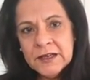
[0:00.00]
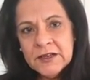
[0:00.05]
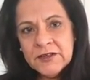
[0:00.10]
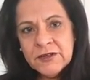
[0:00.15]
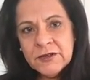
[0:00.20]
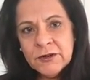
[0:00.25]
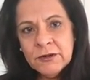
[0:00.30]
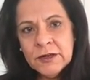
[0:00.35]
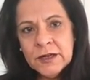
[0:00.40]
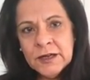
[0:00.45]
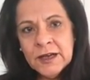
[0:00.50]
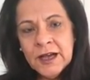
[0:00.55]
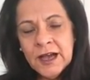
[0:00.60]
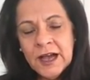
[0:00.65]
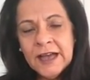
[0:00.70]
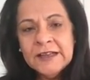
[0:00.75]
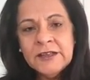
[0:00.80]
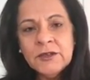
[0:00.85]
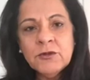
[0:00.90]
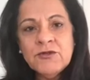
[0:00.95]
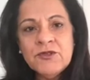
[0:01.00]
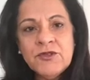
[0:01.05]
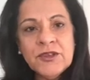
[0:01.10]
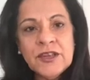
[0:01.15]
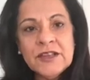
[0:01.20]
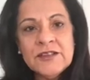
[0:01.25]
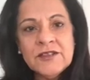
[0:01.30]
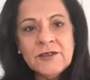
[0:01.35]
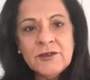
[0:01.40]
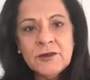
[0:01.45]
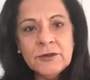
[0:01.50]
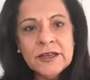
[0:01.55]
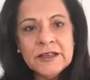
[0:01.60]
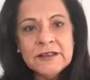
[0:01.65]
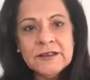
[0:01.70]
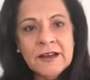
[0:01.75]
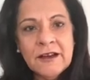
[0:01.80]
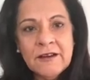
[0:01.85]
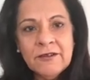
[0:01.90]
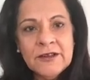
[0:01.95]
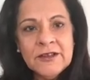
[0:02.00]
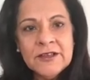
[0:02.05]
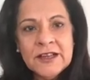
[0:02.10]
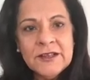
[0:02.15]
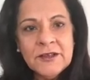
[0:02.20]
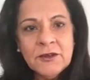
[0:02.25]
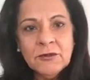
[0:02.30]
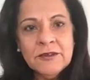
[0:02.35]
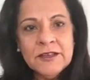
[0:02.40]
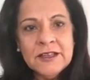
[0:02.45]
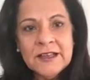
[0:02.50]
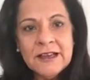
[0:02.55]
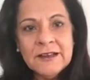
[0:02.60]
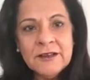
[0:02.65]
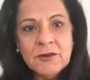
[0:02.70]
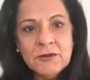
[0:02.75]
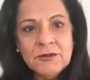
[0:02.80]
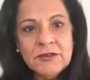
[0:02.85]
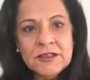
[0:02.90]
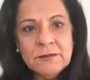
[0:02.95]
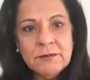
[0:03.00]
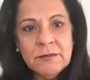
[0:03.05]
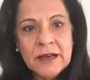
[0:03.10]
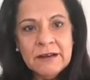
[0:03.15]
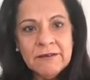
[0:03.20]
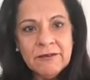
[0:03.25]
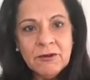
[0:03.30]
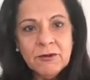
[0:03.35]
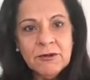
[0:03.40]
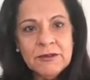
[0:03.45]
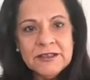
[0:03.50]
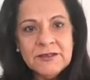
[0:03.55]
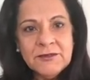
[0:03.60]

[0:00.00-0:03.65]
So I don't just look at current. I don't think I could in my role.